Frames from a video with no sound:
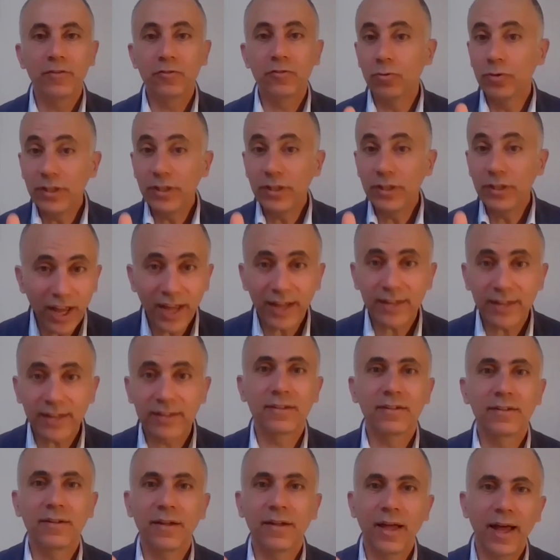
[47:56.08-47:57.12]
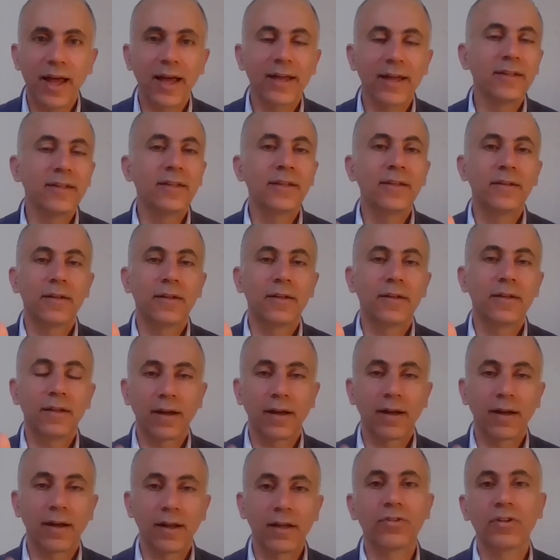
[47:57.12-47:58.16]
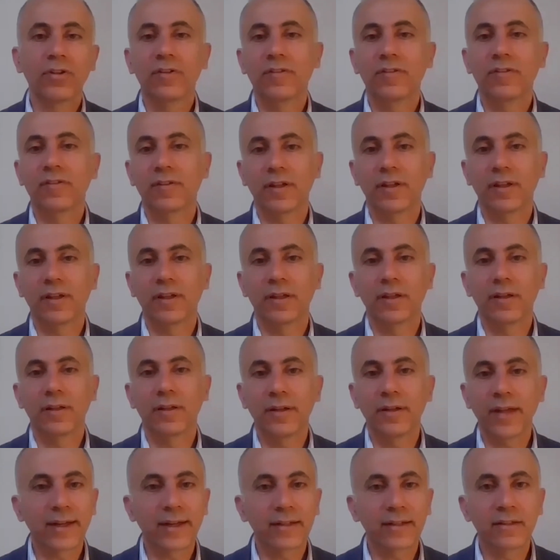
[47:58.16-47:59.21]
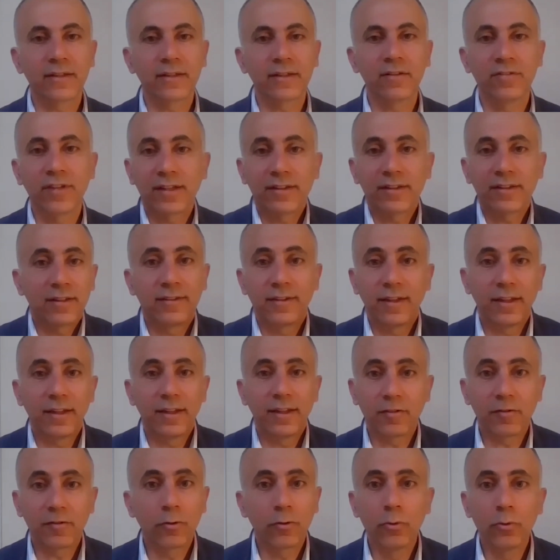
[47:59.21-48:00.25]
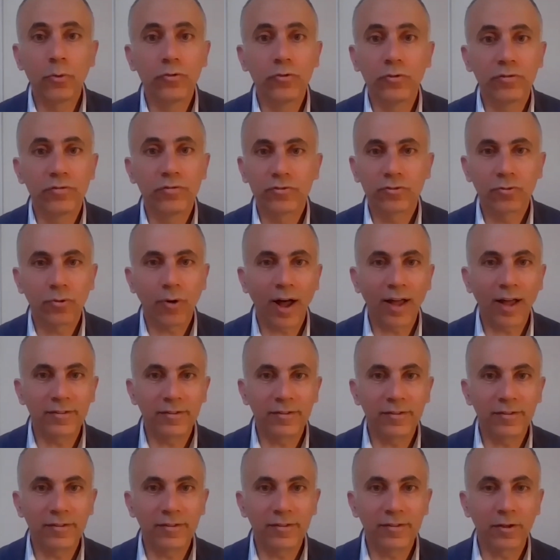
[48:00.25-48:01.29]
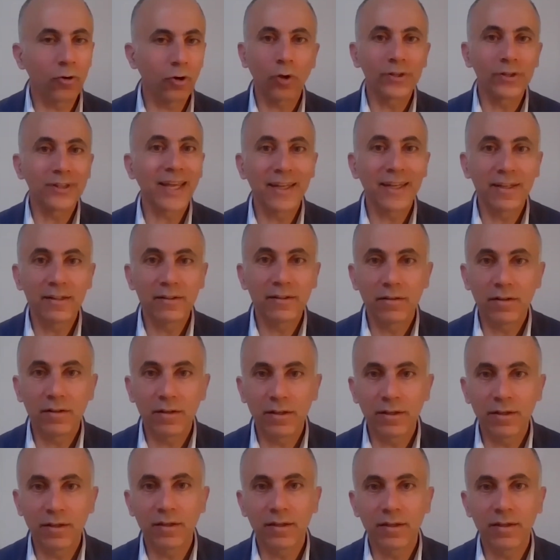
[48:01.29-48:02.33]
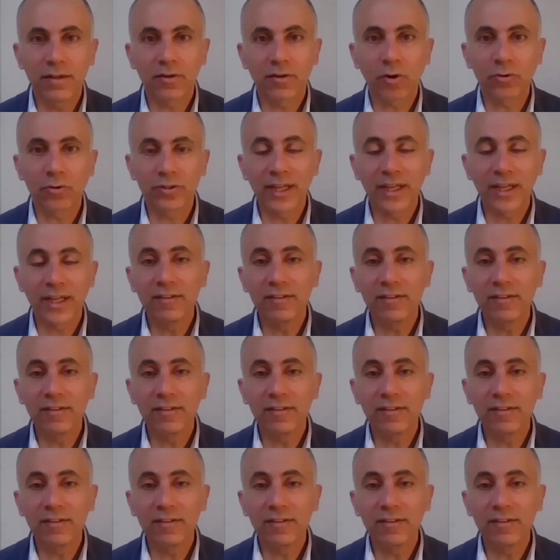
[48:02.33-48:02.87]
is to reject any religious uh, narrative that is exclusive to others or contain uh,